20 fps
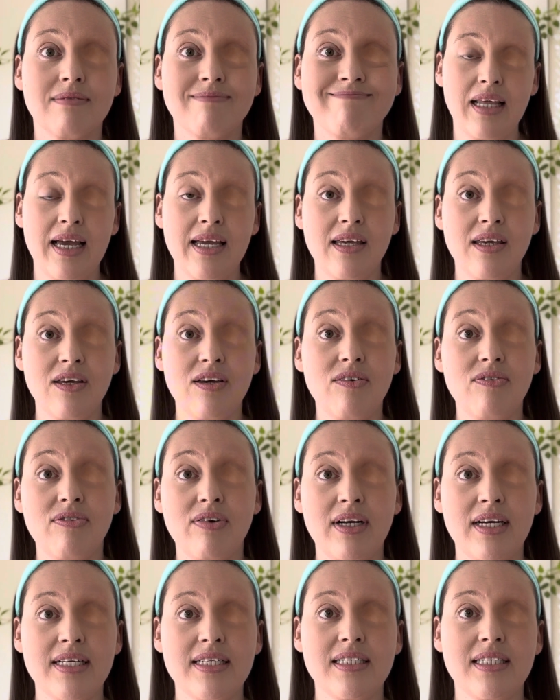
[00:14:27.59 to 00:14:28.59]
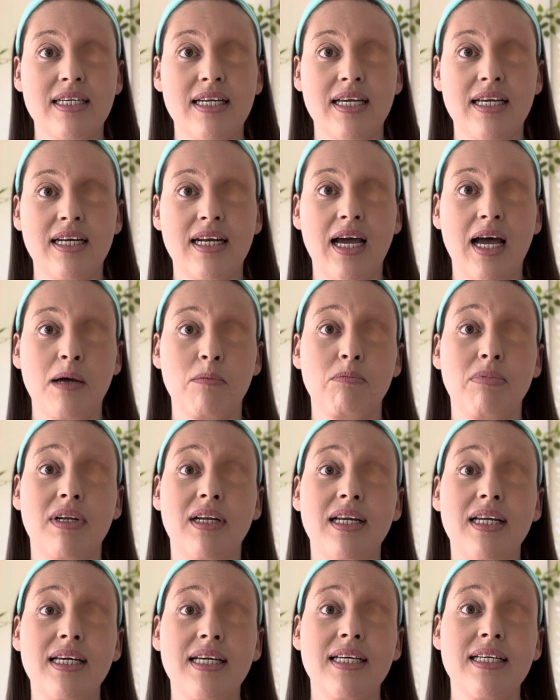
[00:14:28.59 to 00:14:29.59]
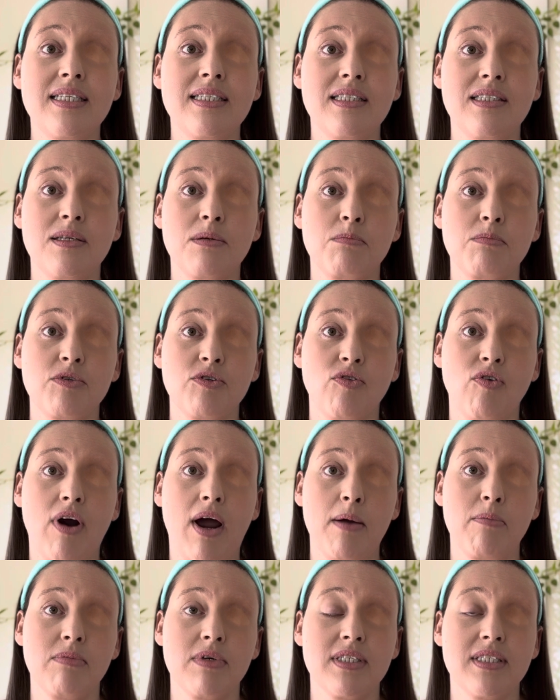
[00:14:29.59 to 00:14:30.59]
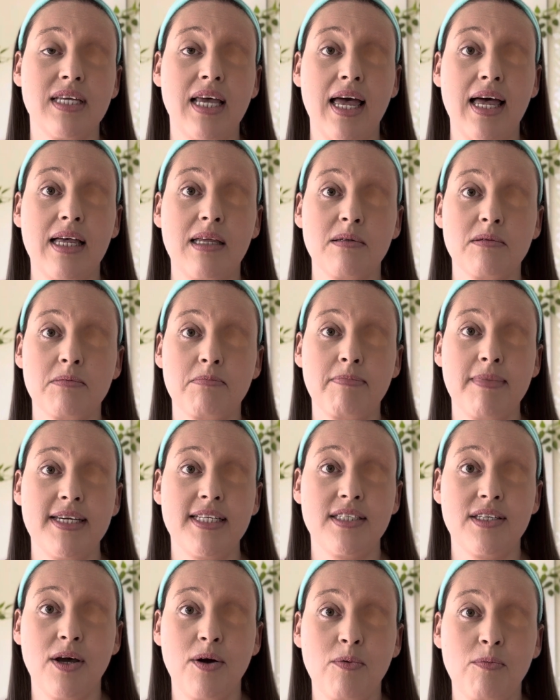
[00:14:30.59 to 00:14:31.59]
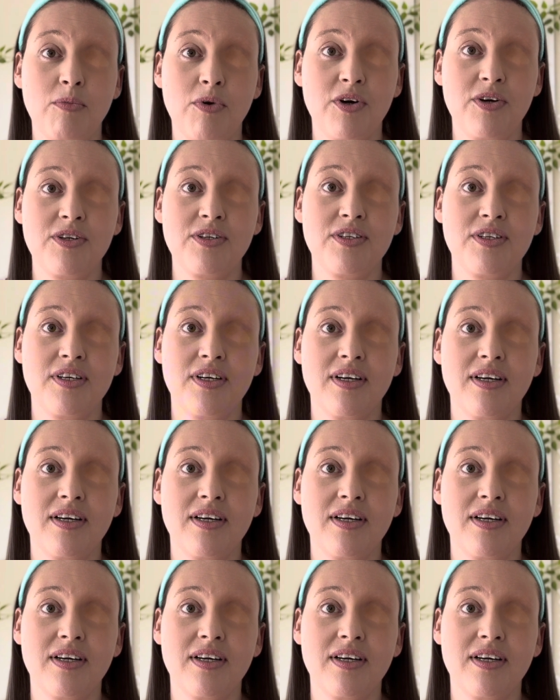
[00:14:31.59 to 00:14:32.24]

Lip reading: Thank you for listening, and please subscribe because it helps me so much.